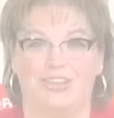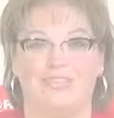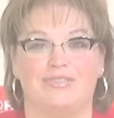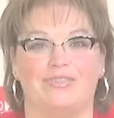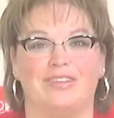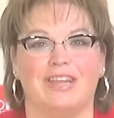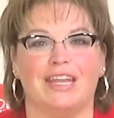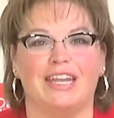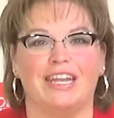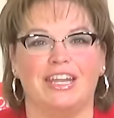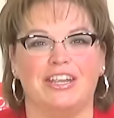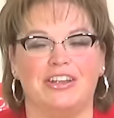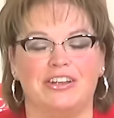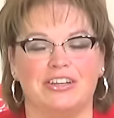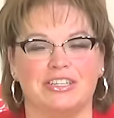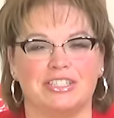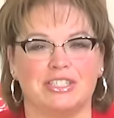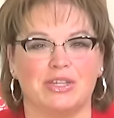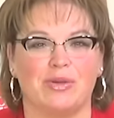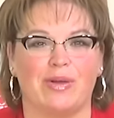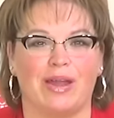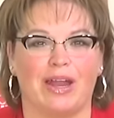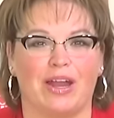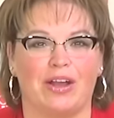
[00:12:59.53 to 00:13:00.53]
You've knitted
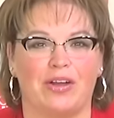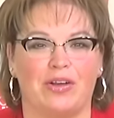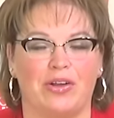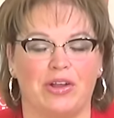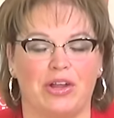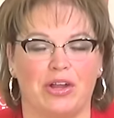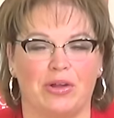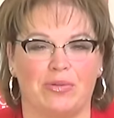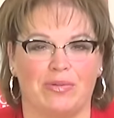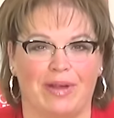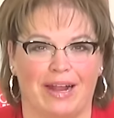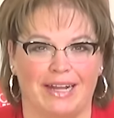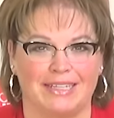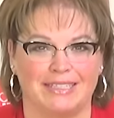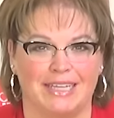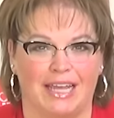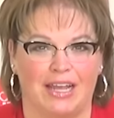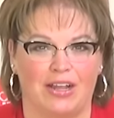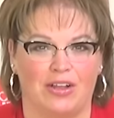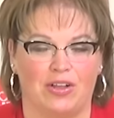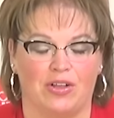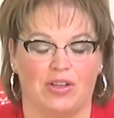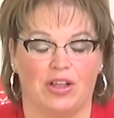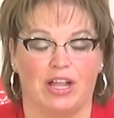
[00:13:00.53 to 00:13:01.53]
your square or your
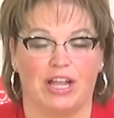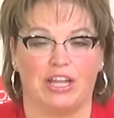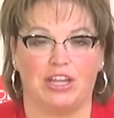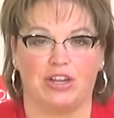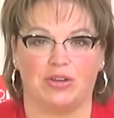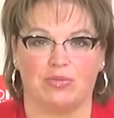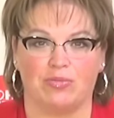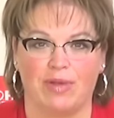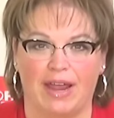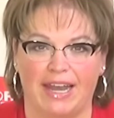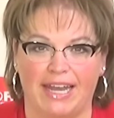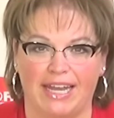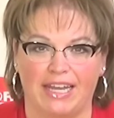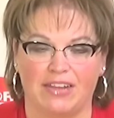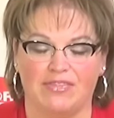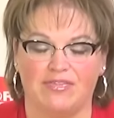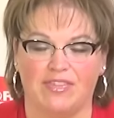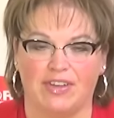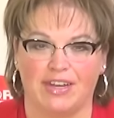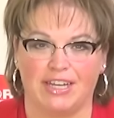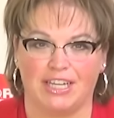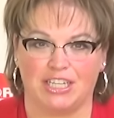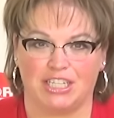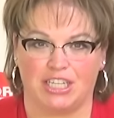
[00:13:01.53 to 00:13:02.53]
rectangle and you're ready
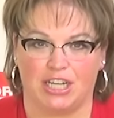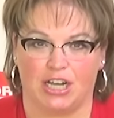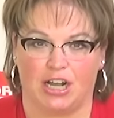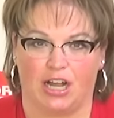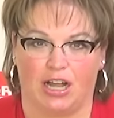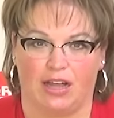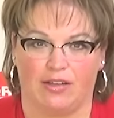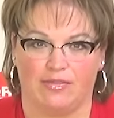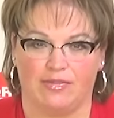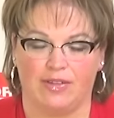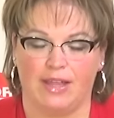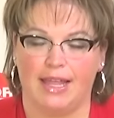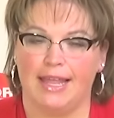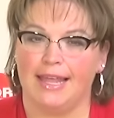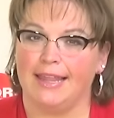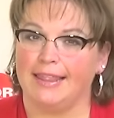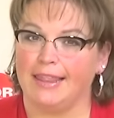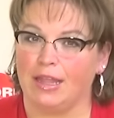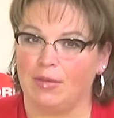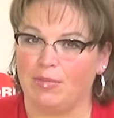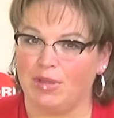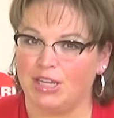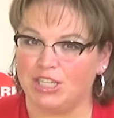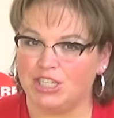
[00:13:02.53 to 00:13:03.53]
to finish it off.
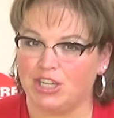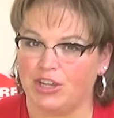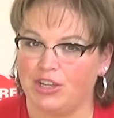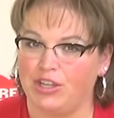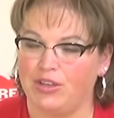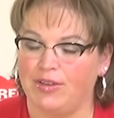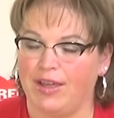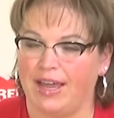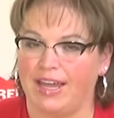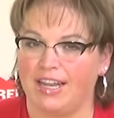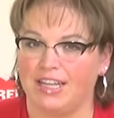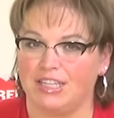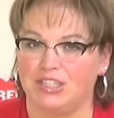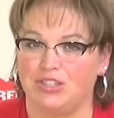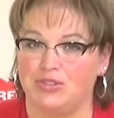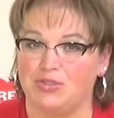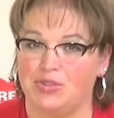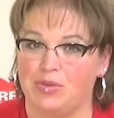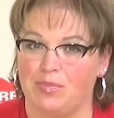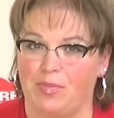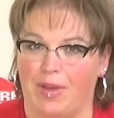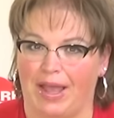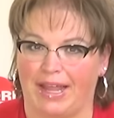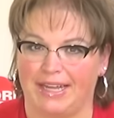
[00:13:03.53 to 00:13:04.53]
Let me show you how to
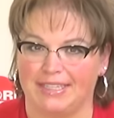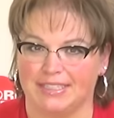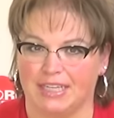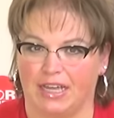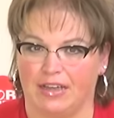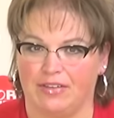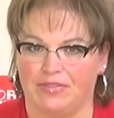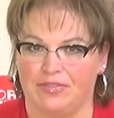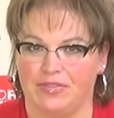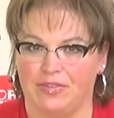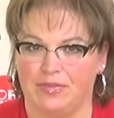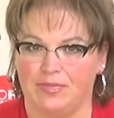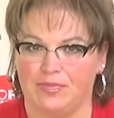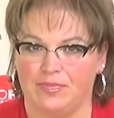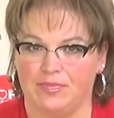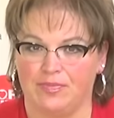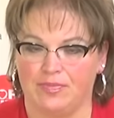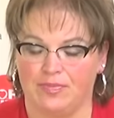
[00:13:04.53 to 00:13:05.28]
do the bind off.